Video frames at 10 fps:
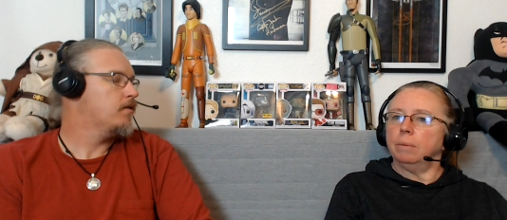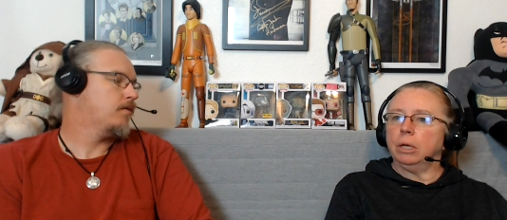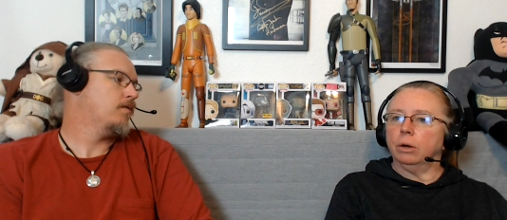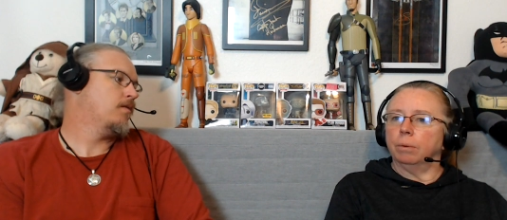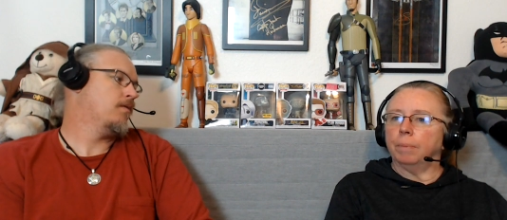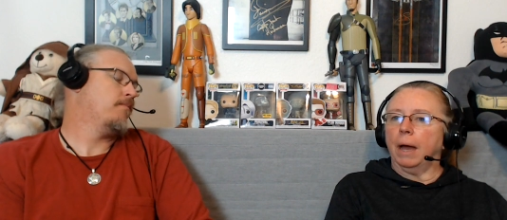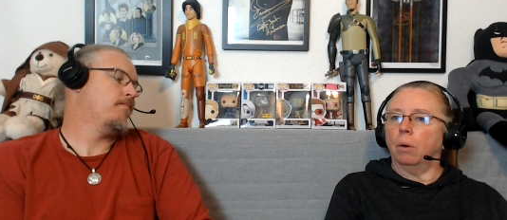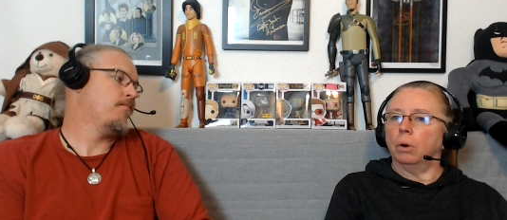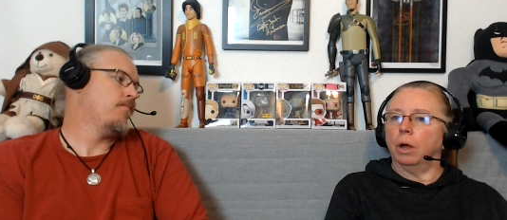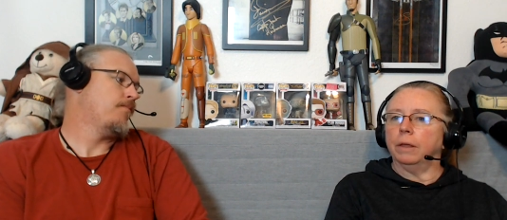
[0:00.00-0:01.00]
Speaker 1: i mean her
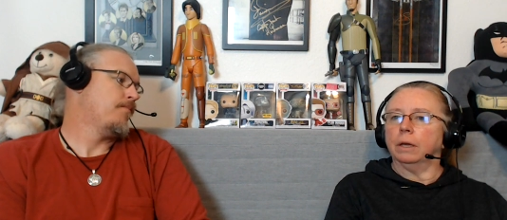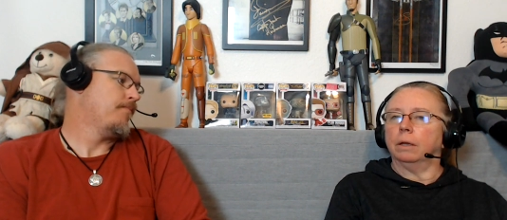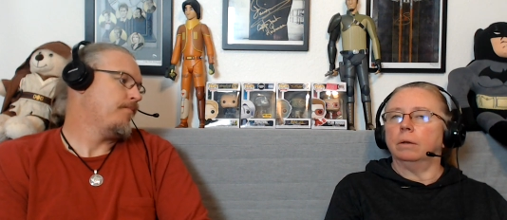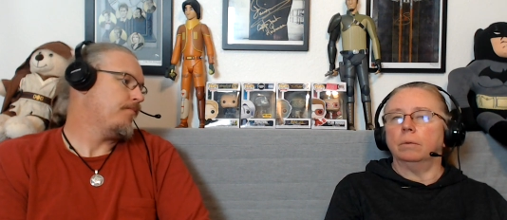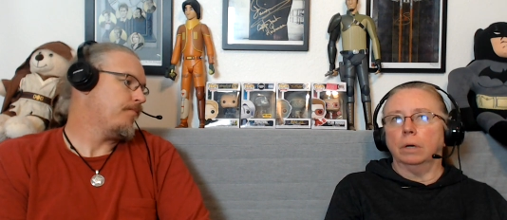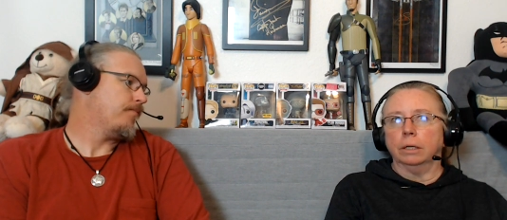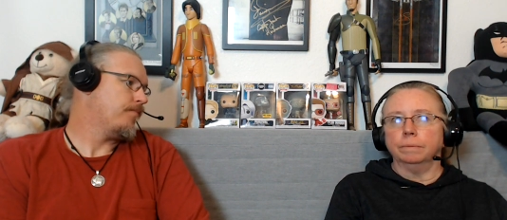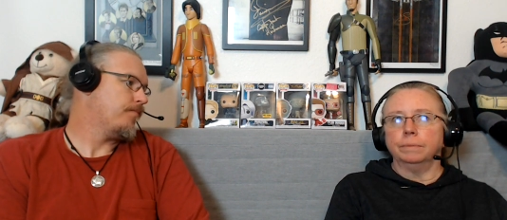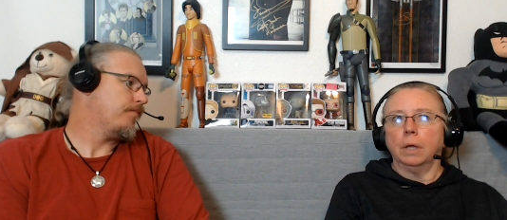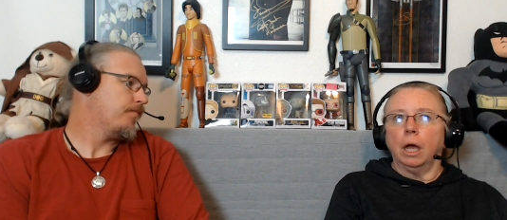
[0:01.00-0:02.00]
power i think
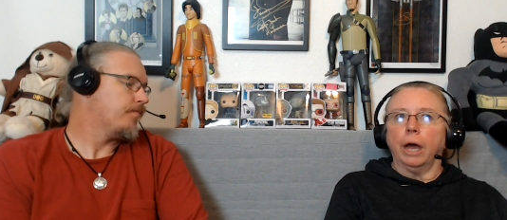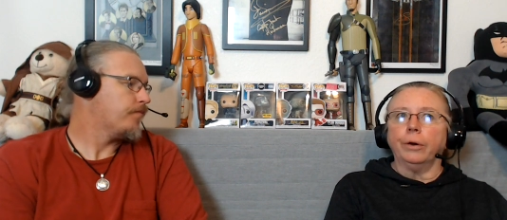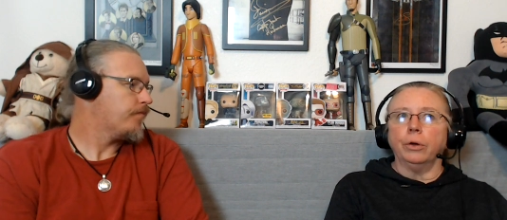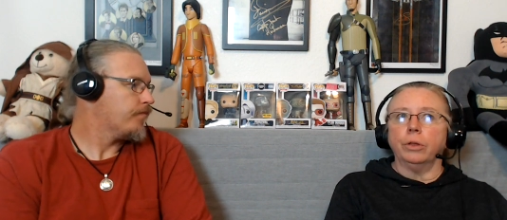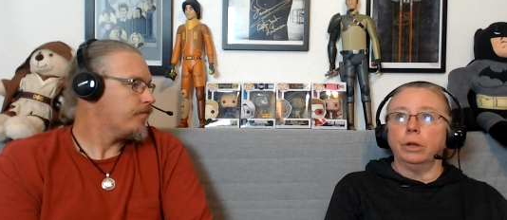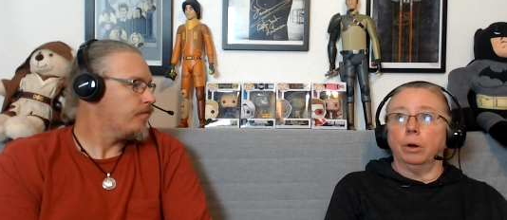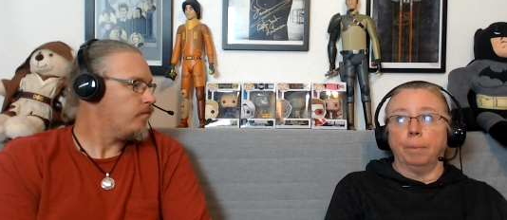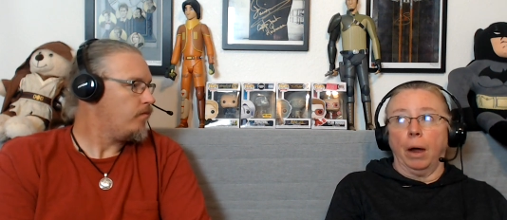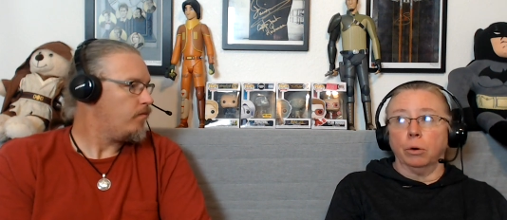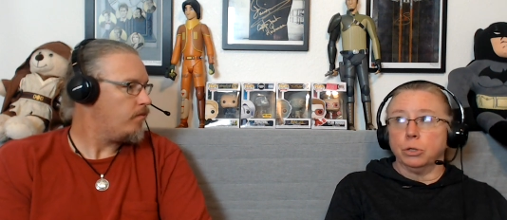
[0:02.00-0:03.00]
well i don't know that her
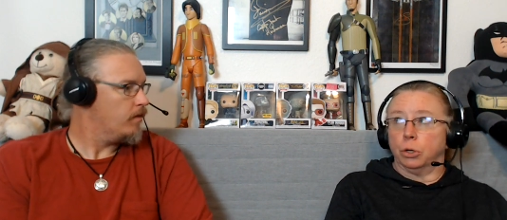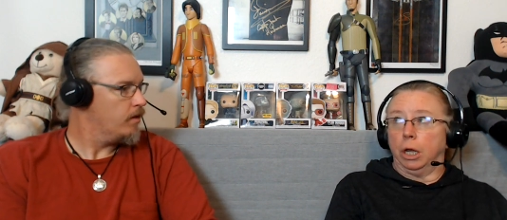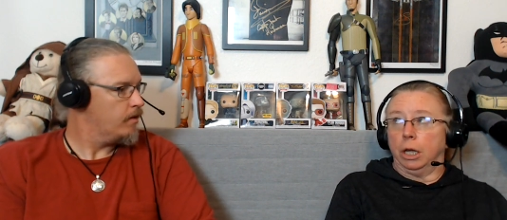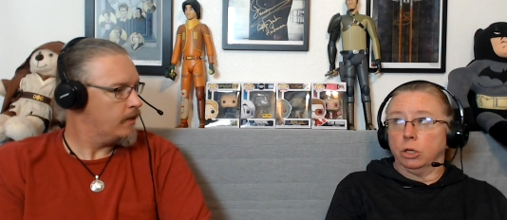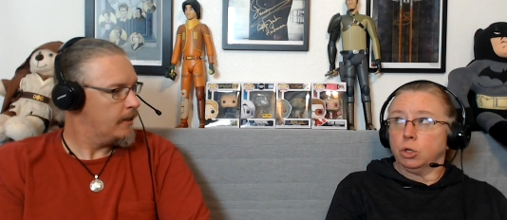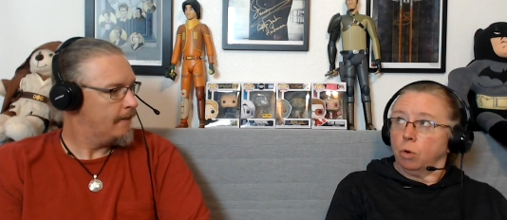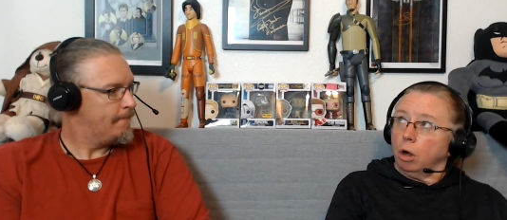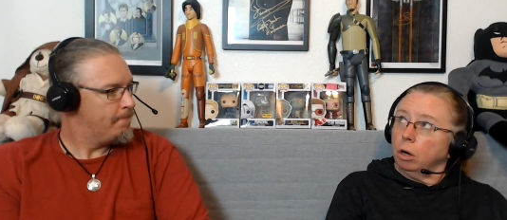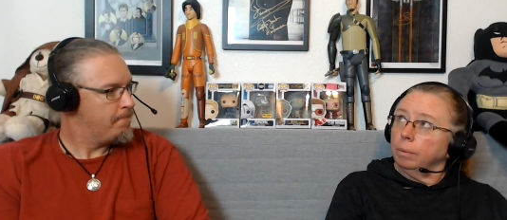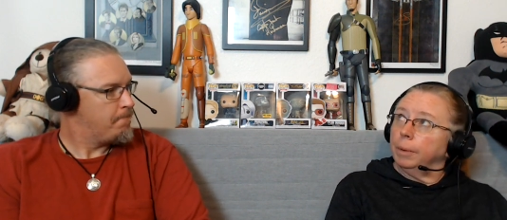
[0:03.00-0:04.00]
powers are getting
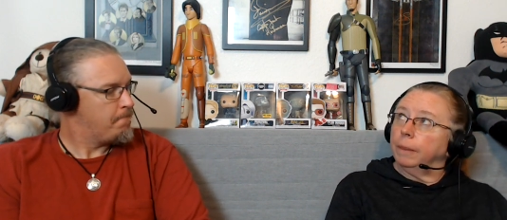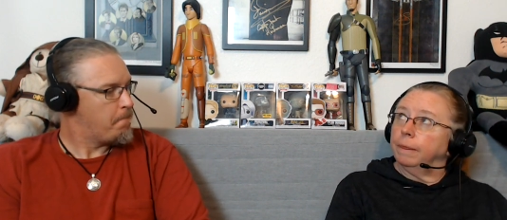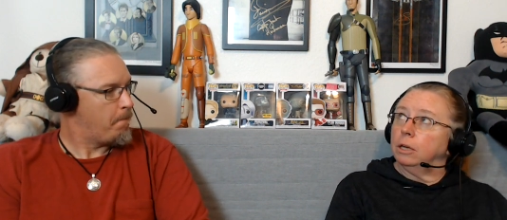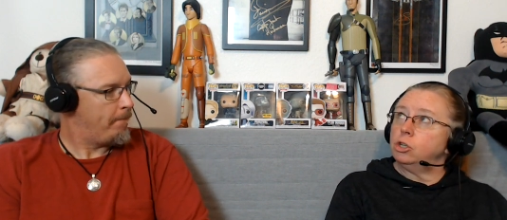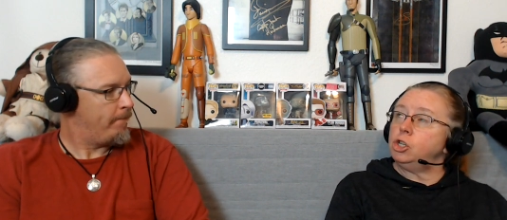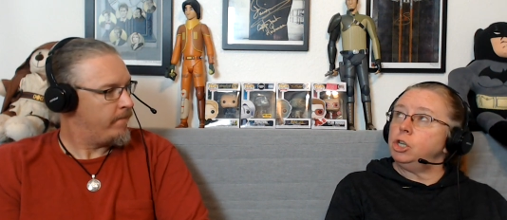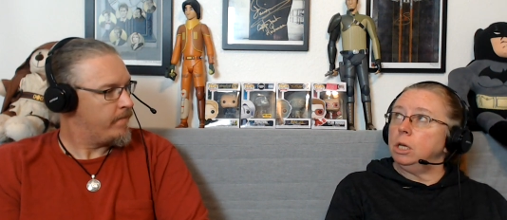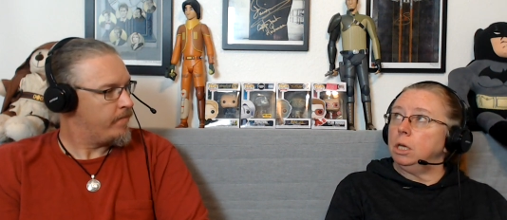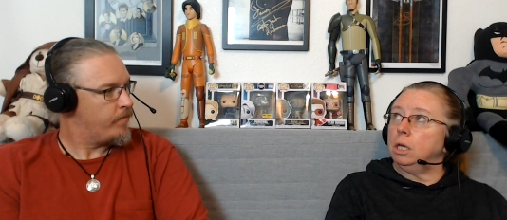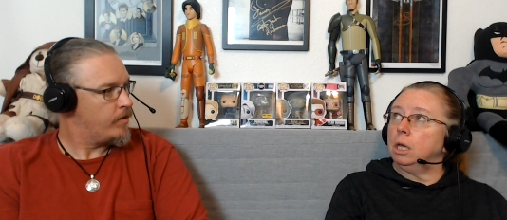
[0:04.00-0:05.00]
stronger but that
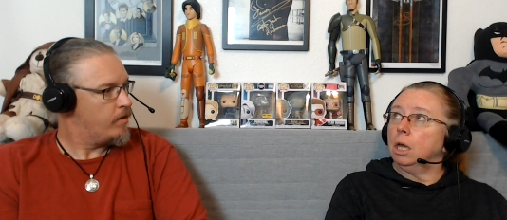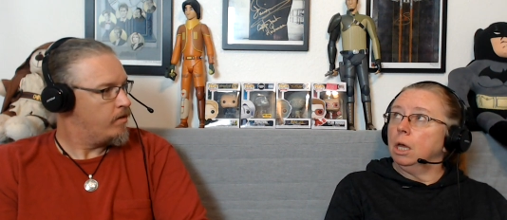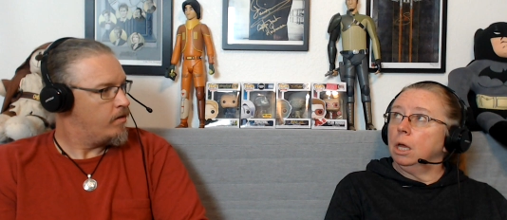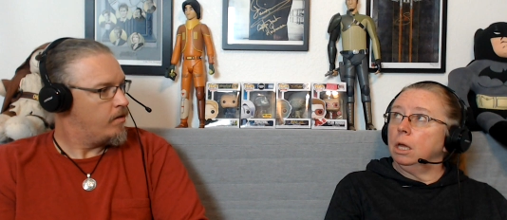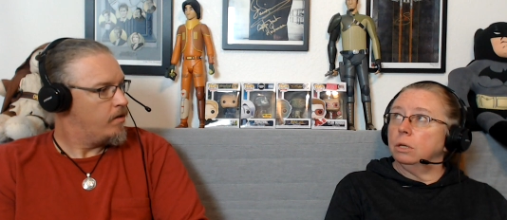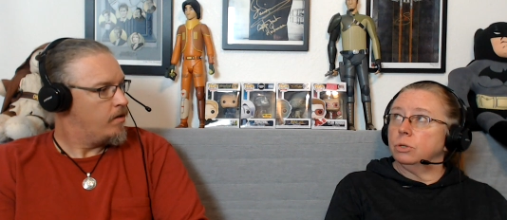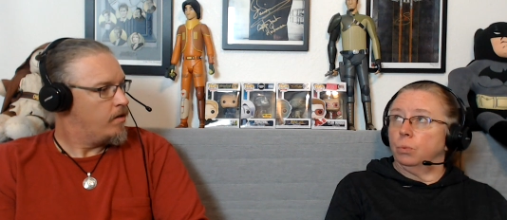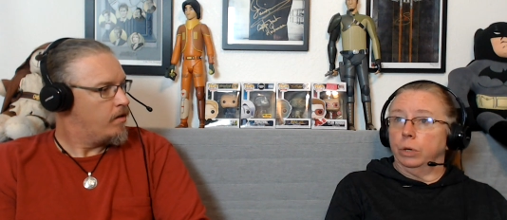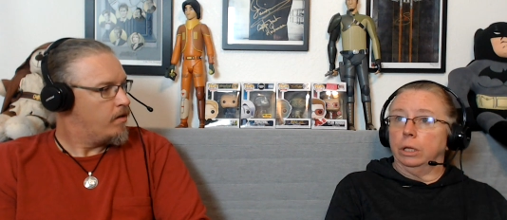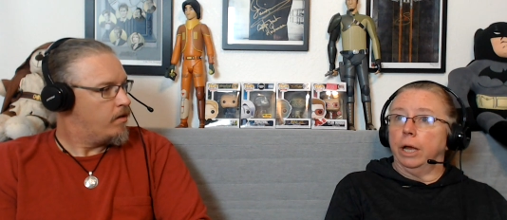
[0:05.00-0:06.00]
she is
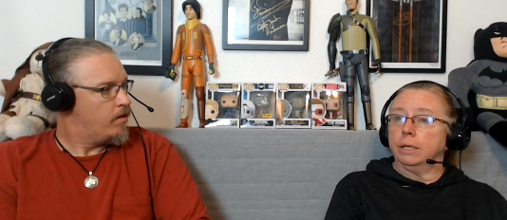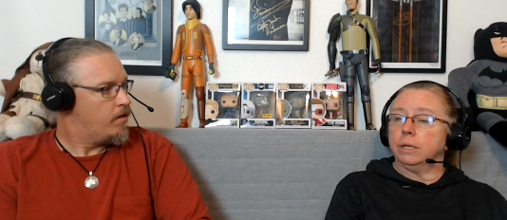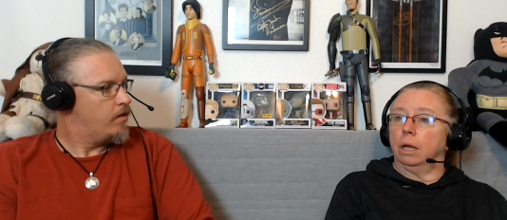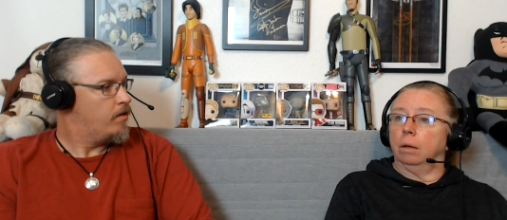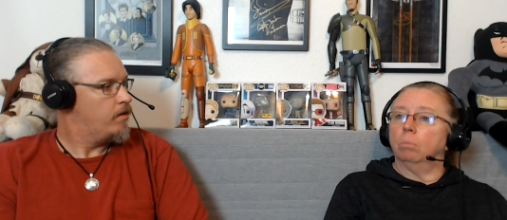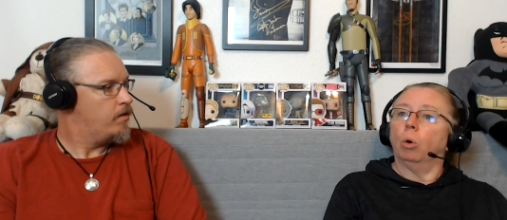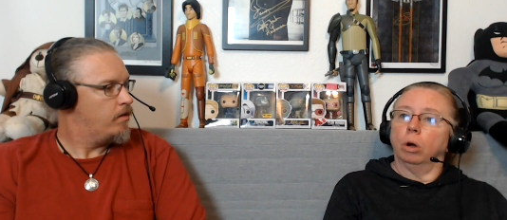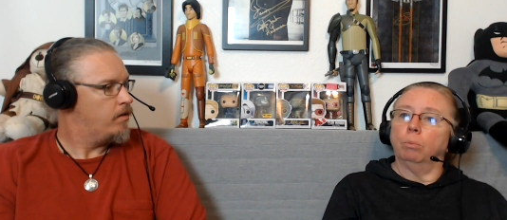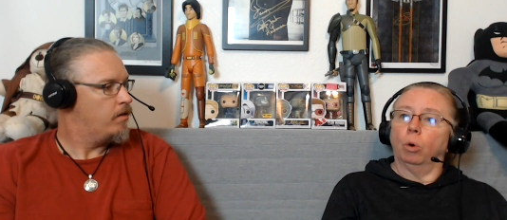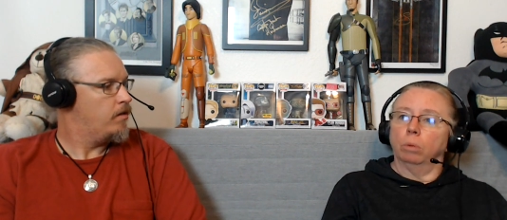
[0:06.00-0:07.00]
realizing
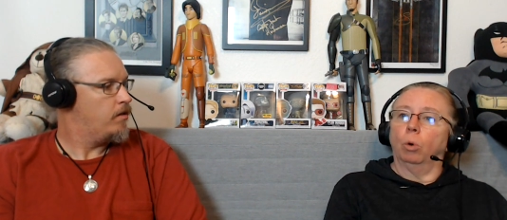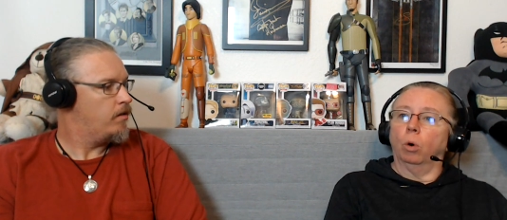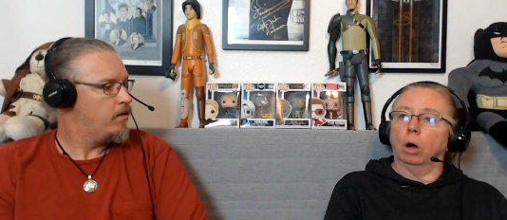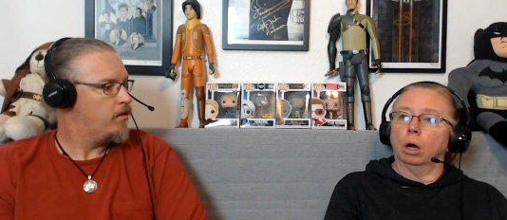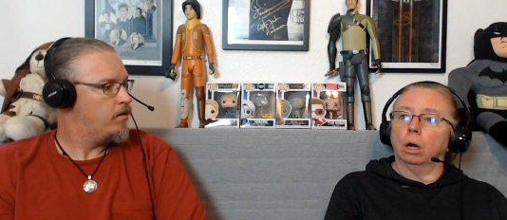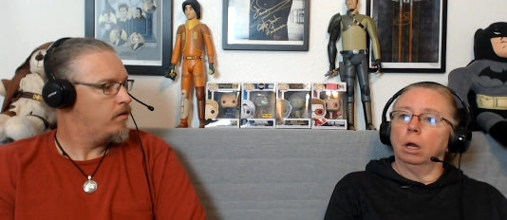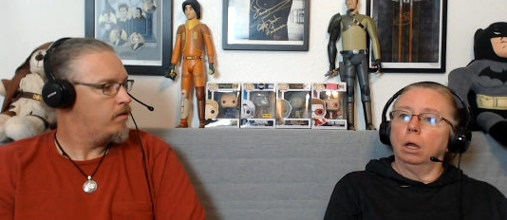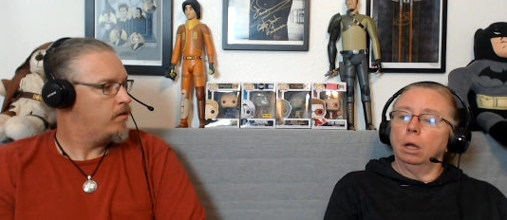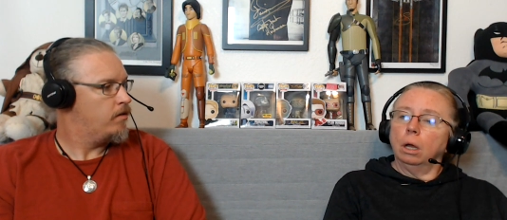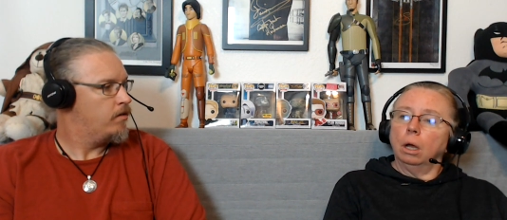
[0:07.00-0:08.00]
more and more and more
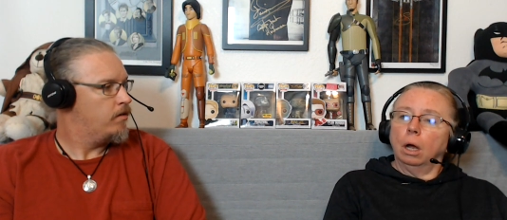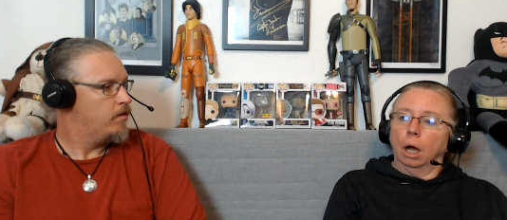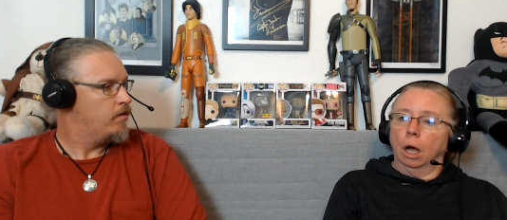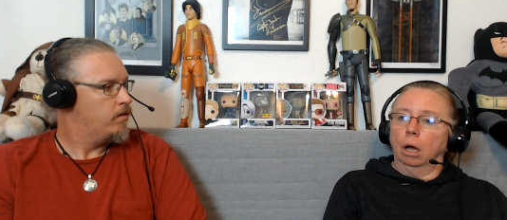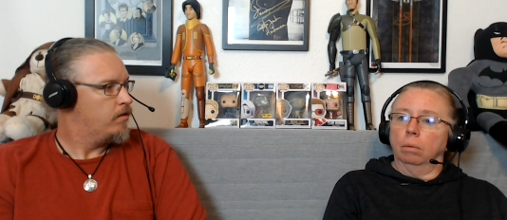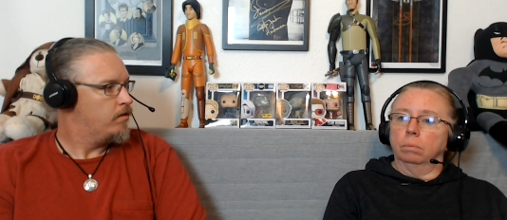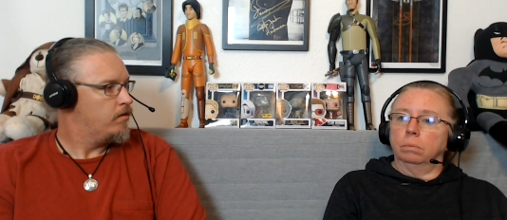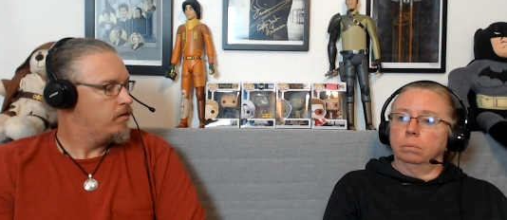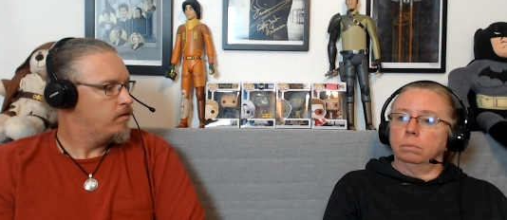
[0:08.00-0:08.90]
um